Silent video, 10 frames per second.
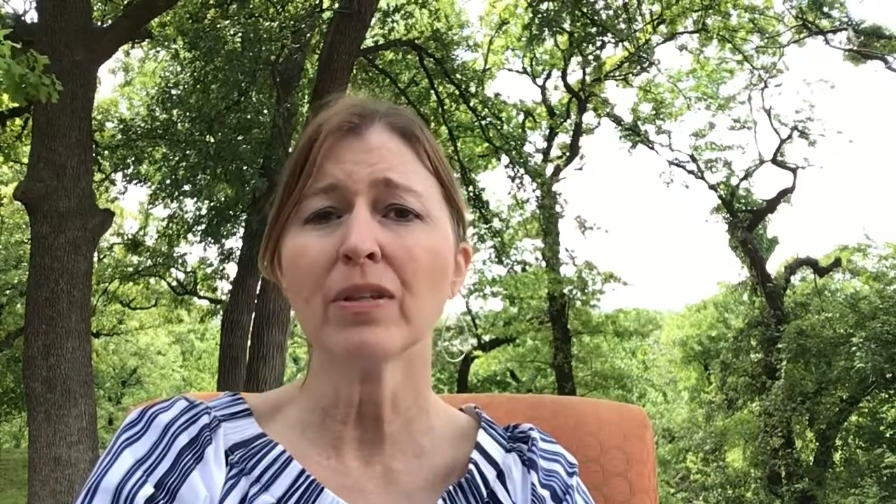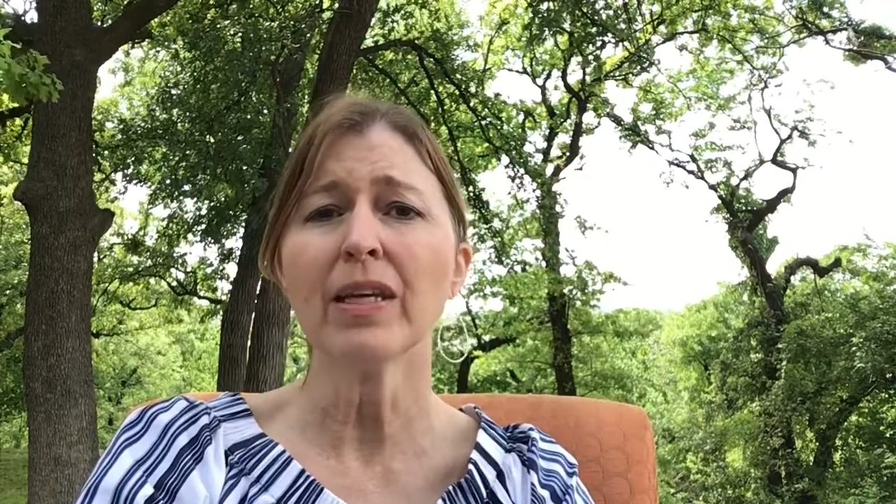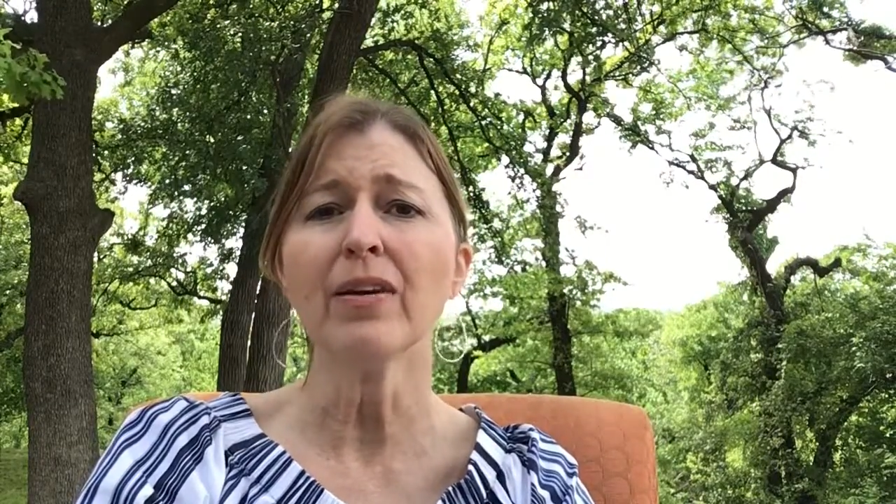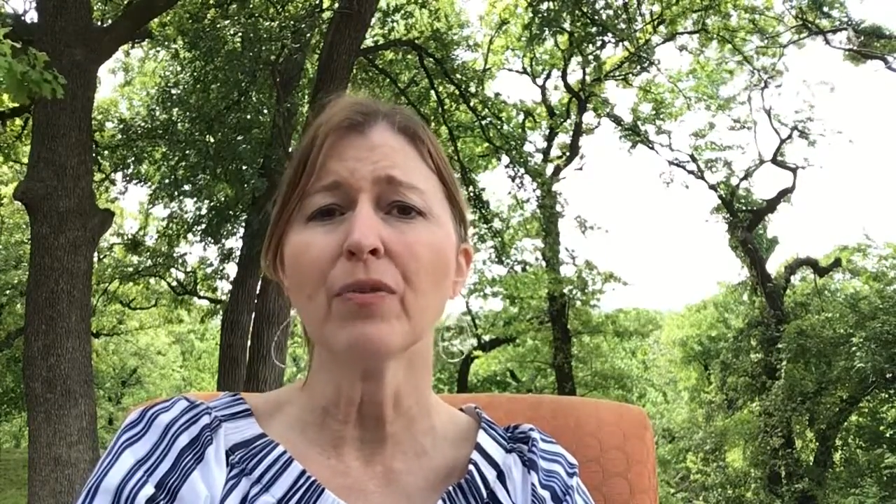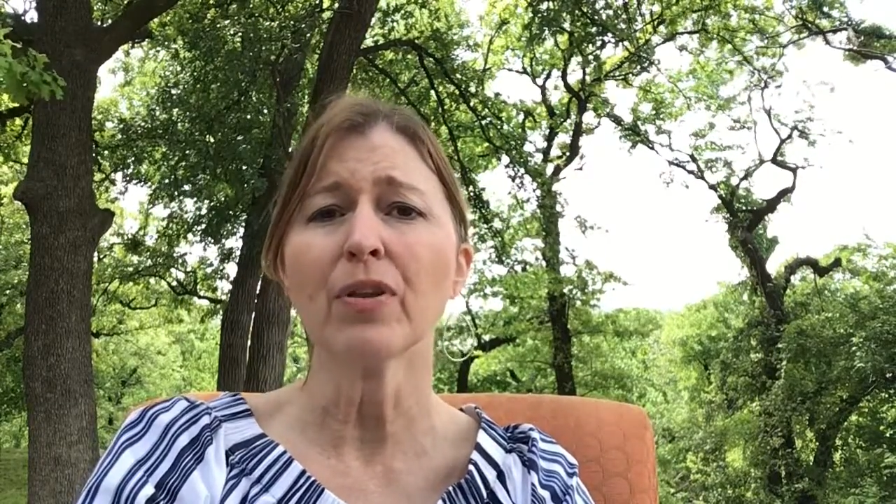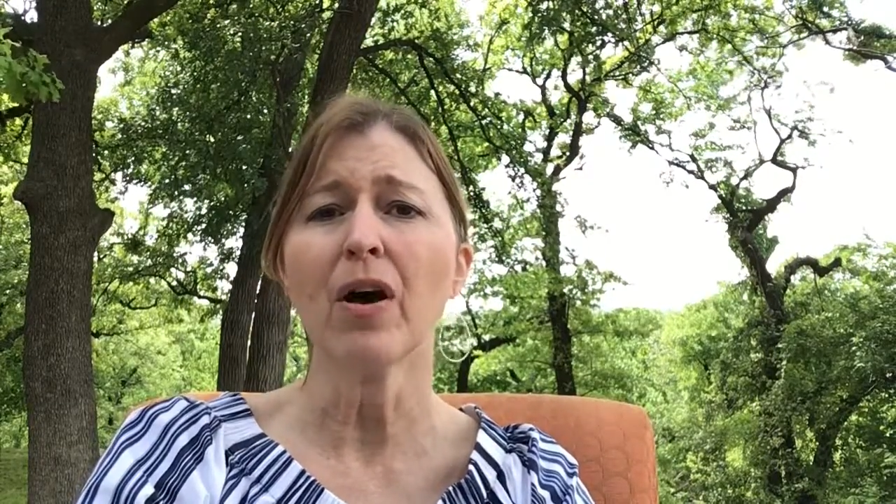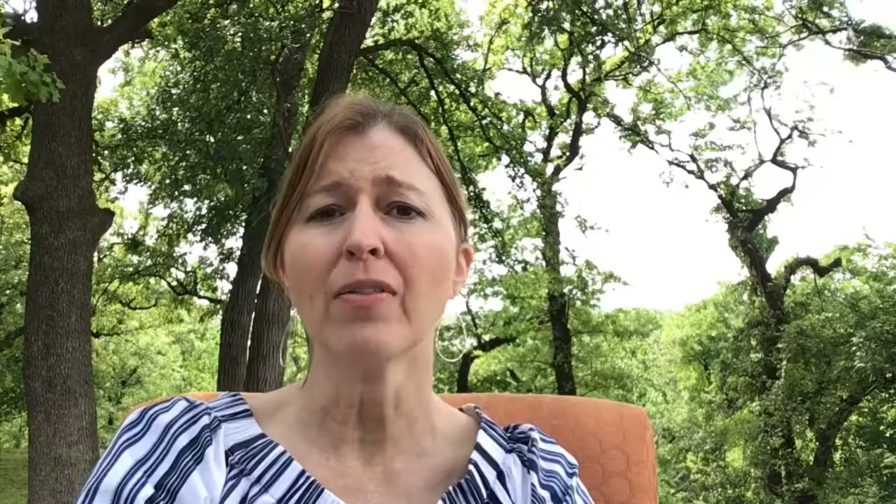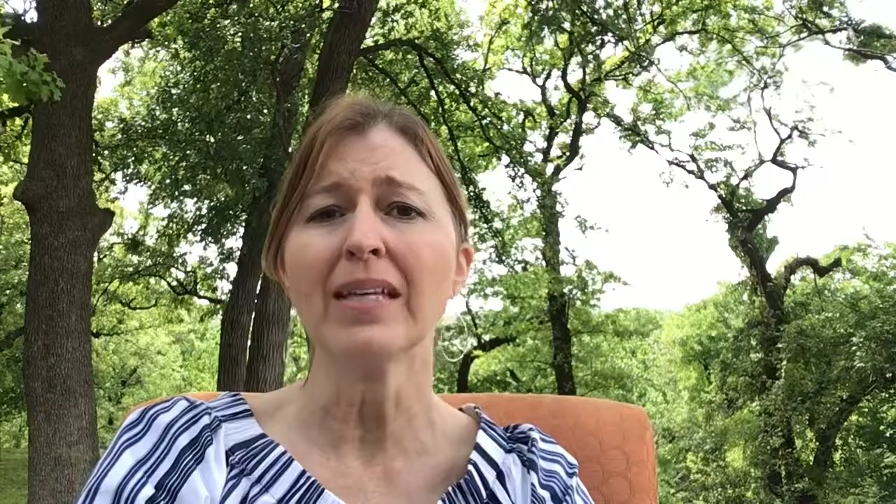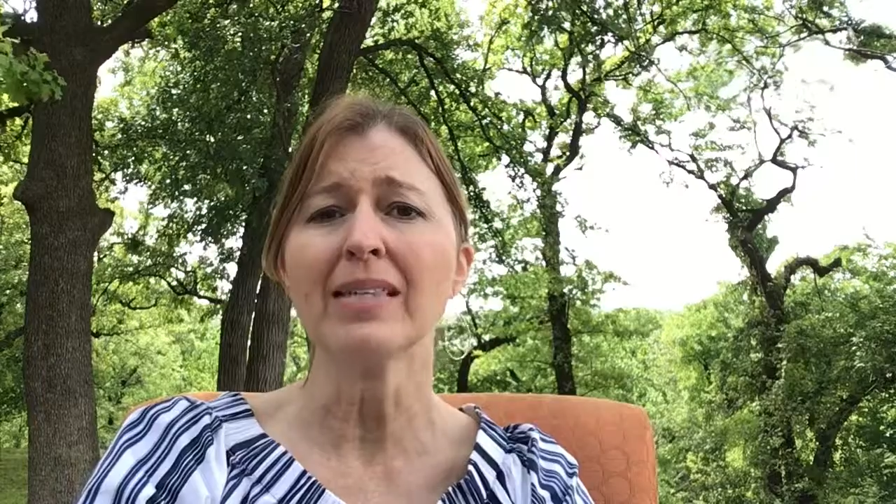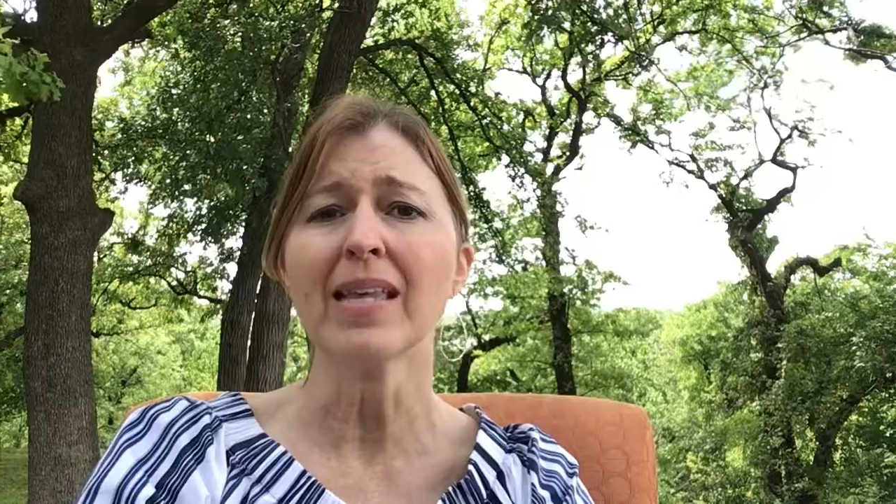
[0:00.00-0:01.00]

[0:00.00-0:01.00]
live with all these